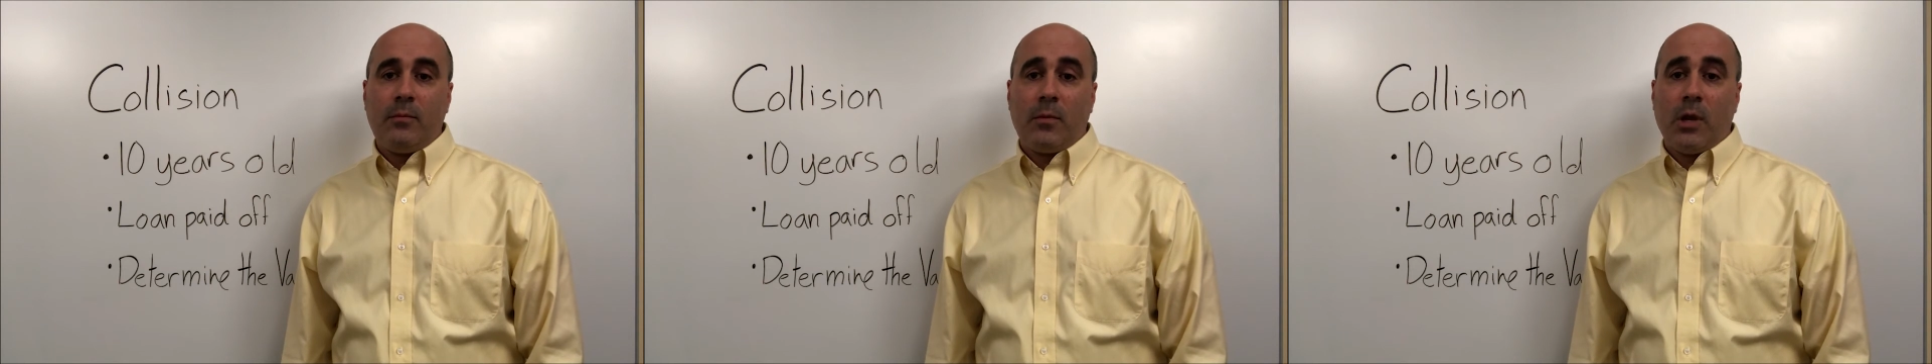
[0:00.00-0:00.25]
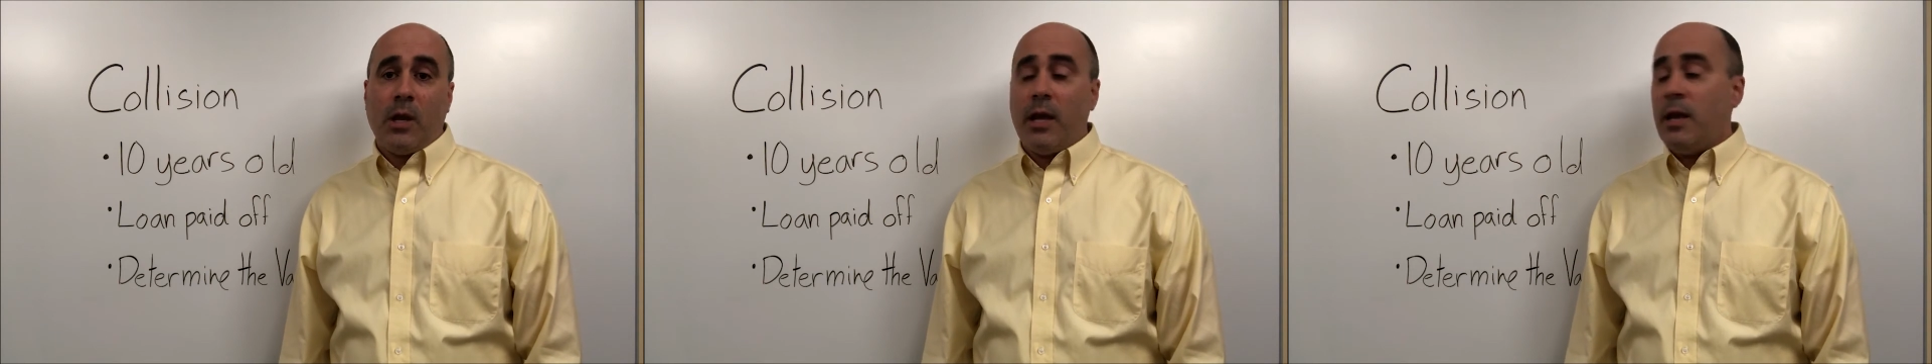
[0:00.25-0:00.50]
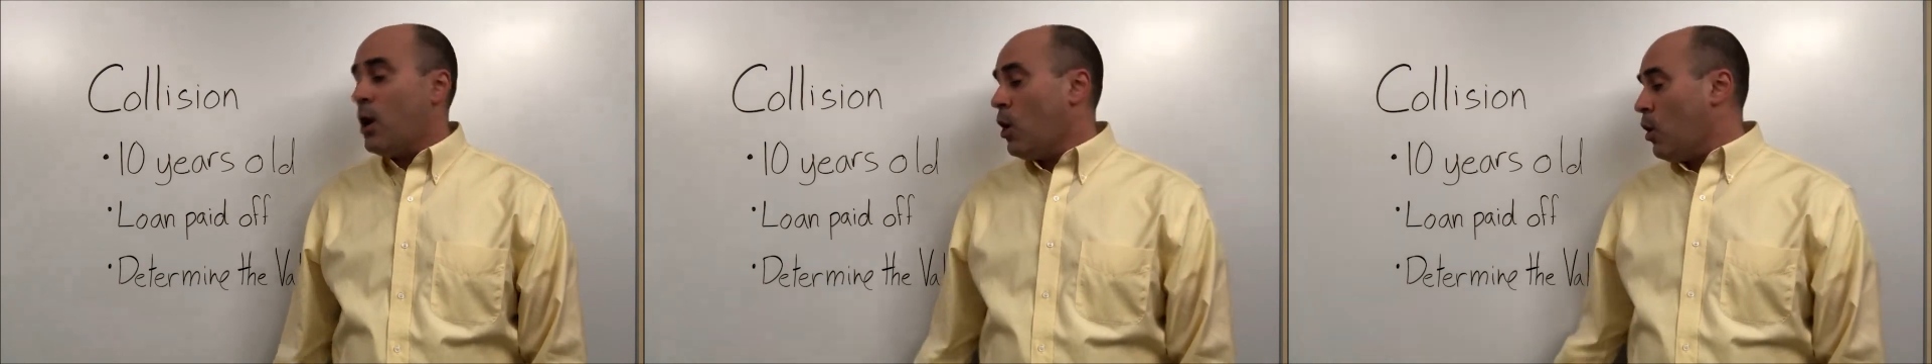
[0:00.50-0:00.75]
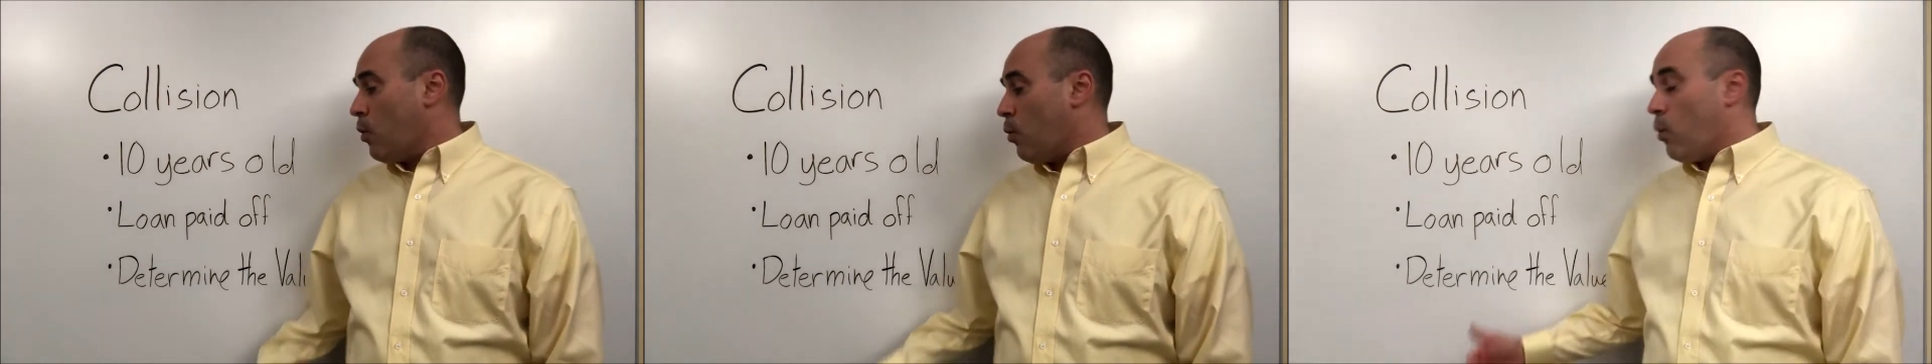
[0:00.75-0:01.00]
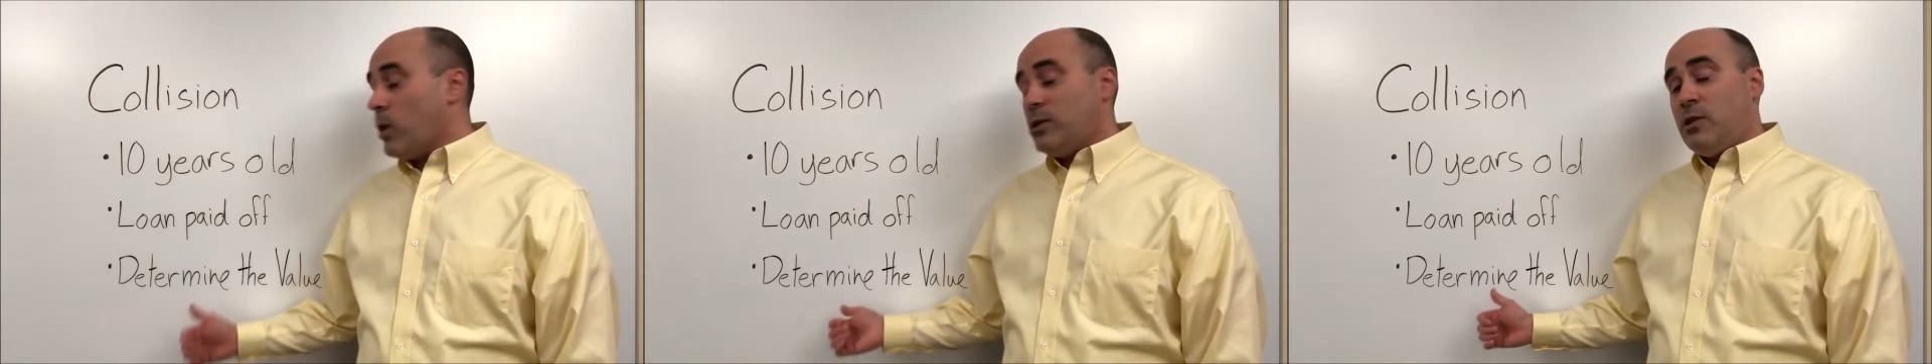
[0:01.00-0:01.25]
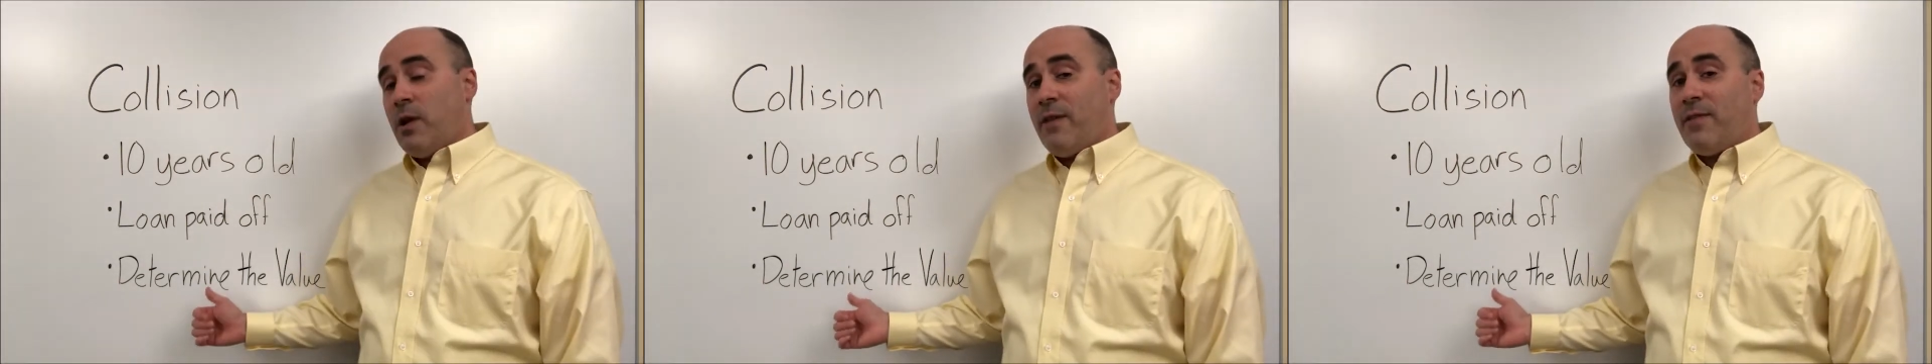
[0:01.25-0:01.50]
Okay. Once
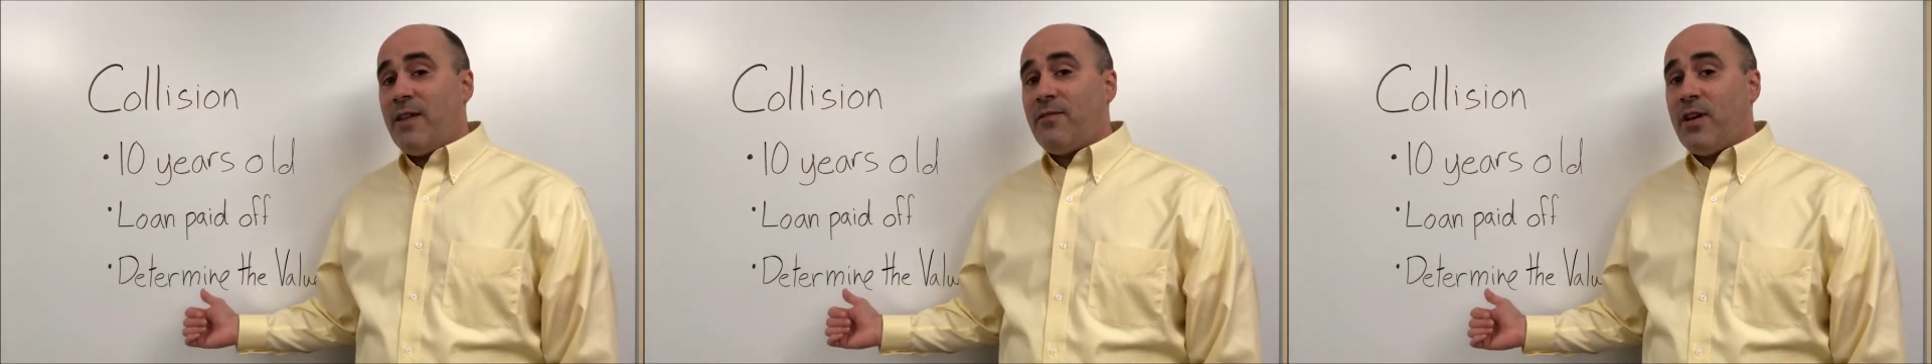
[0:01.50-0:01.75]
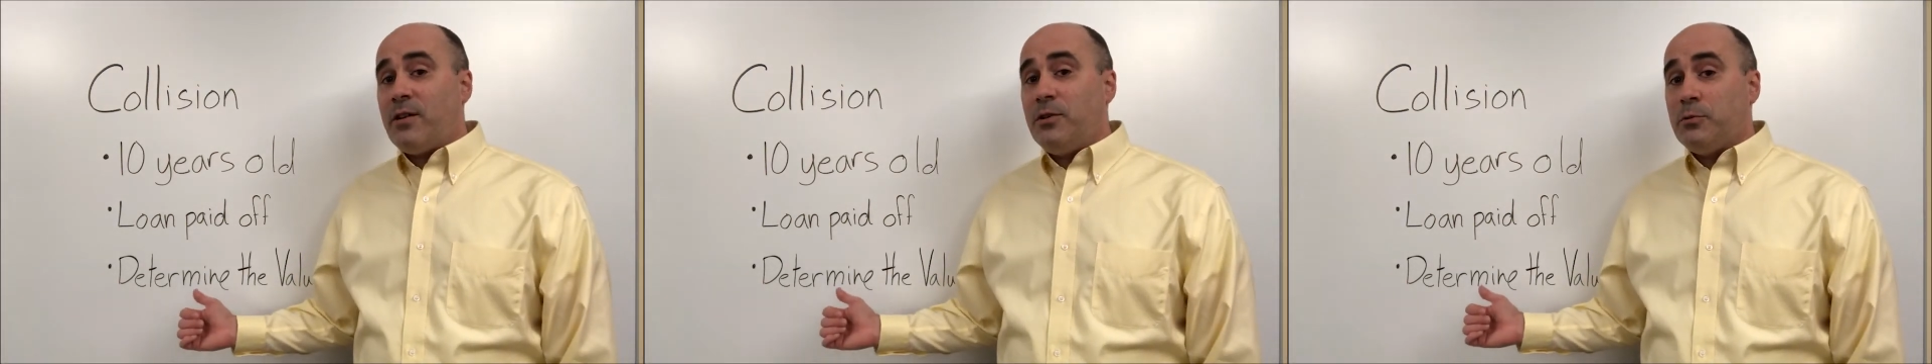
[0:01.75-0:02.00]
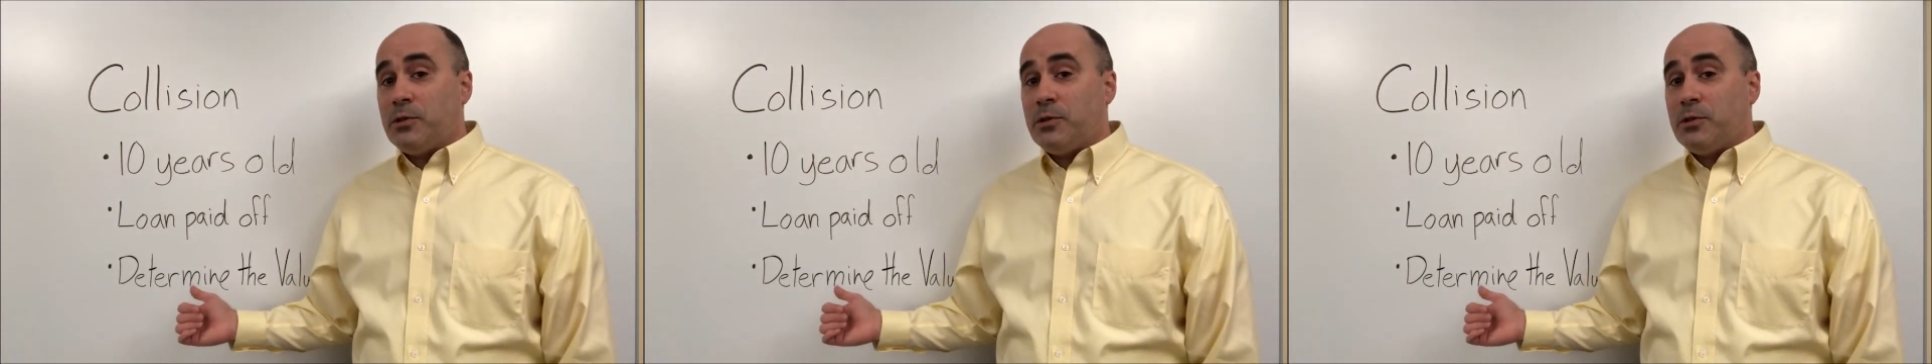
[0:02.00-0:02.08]
you have that value,